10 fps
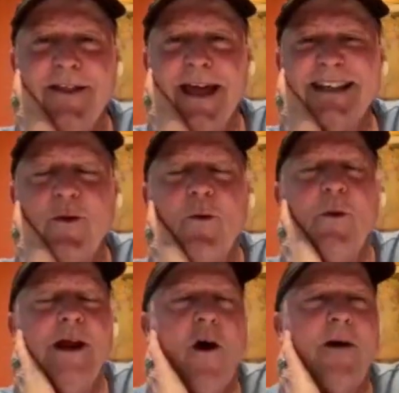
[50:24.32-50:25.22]
that
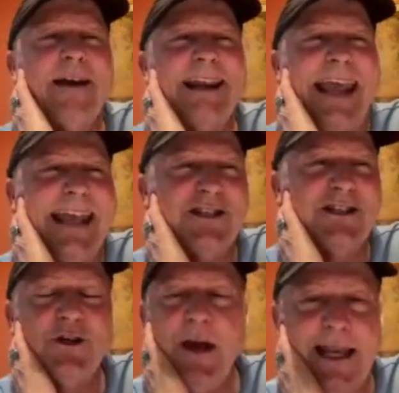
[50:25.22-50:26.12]
we are going to
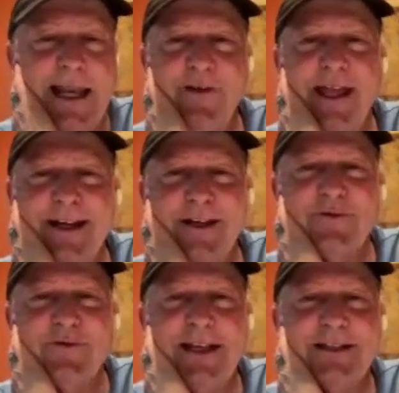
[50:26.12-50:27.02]
get you elevated
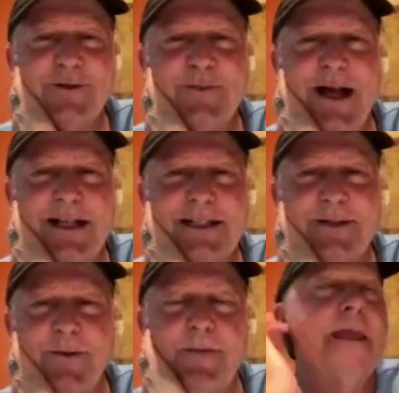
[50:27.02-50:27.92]
as fast as
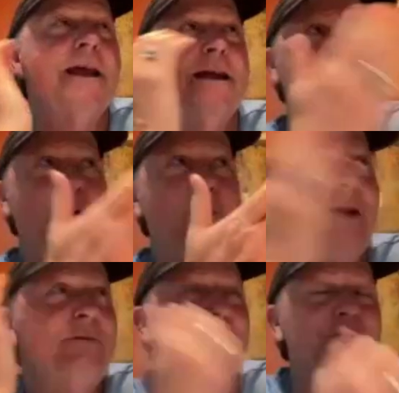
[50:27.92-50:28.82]
possible. My
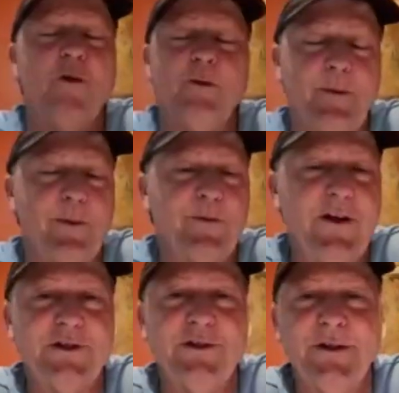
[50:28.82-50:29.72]
wife is a former
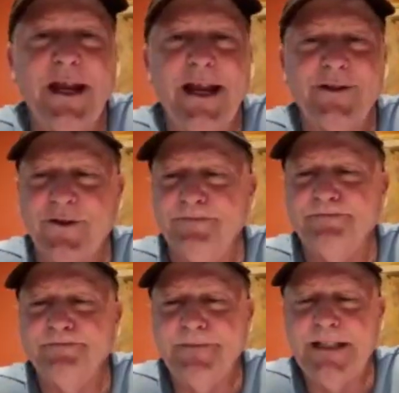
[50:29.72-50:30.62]
professional dancer.
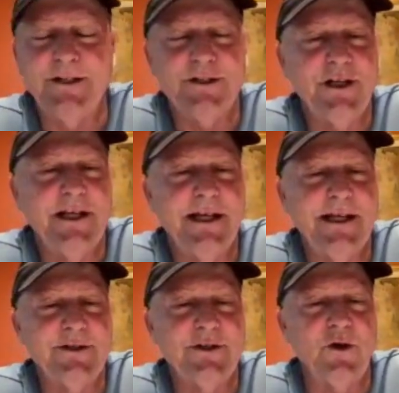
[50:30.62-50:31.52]

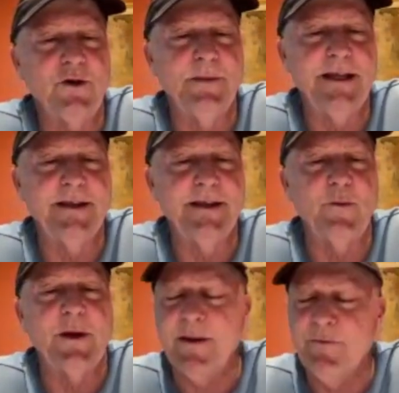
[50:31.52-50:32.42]
She told me
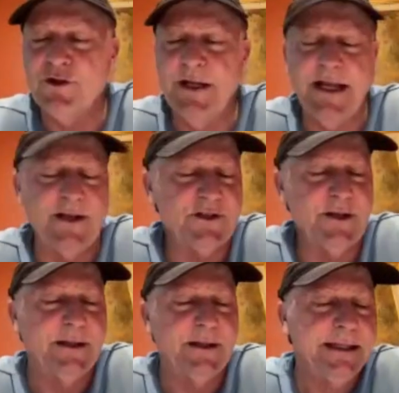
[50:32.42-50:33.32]
that whenever she has
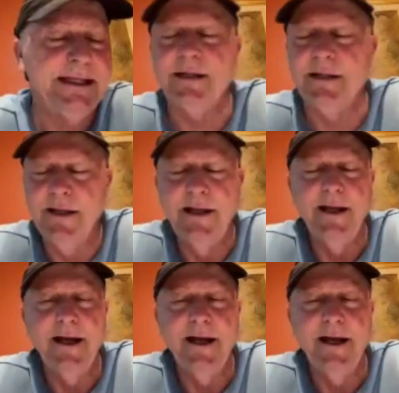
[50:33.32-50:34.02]
some elite